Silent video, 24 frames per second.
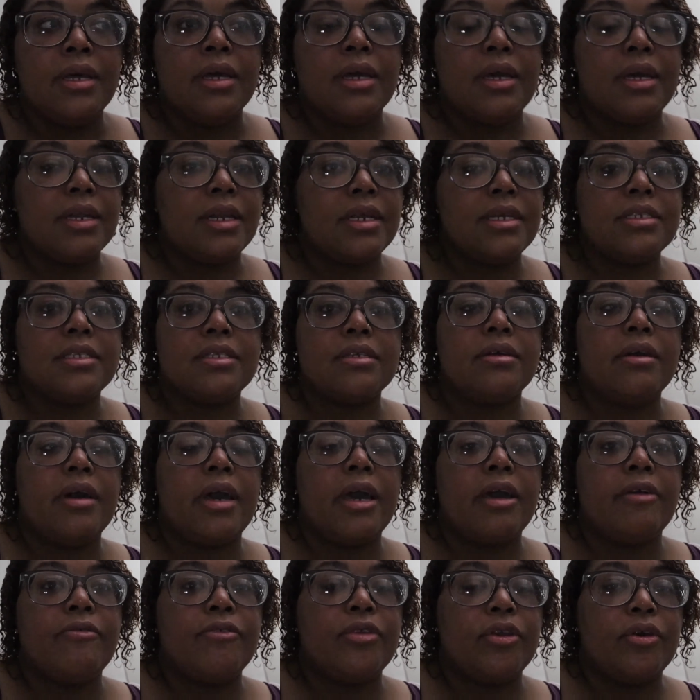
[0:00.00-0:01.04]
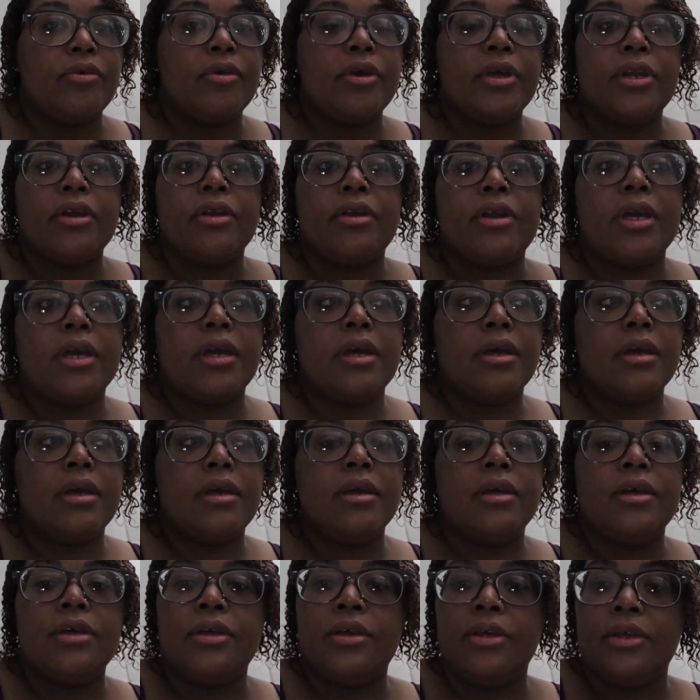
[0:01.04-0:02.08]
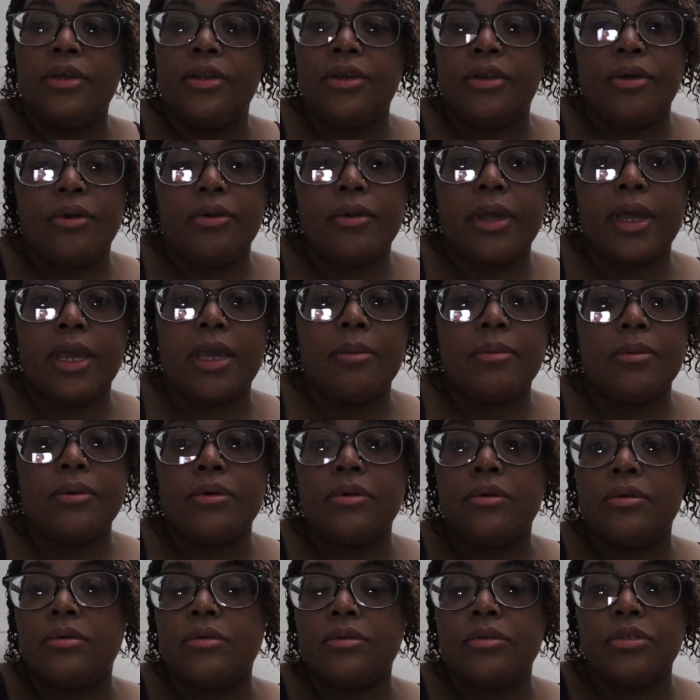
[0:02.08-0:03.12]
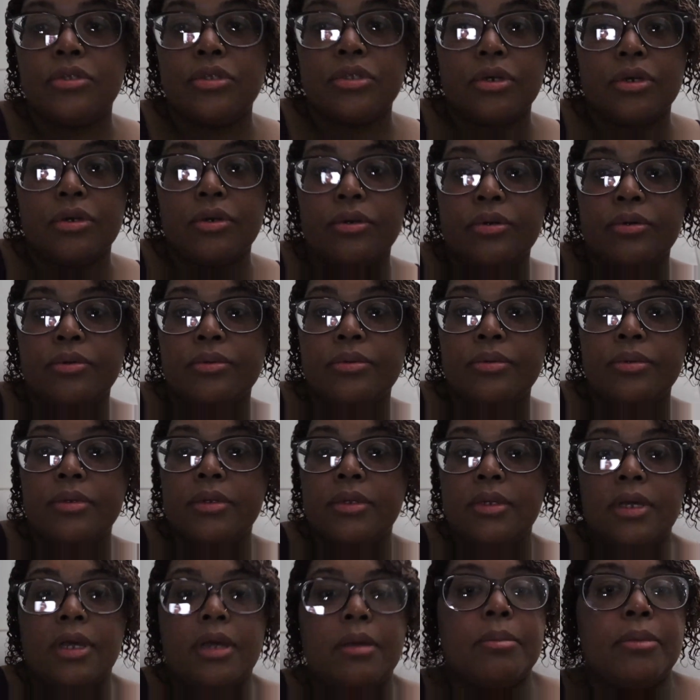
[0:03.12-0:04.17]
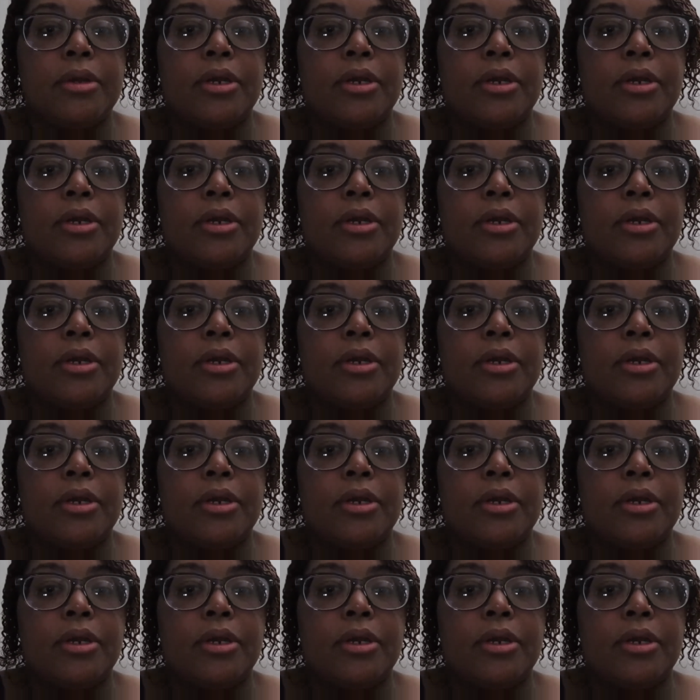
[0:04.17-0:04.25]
And I still have no internet, no cable. So I'm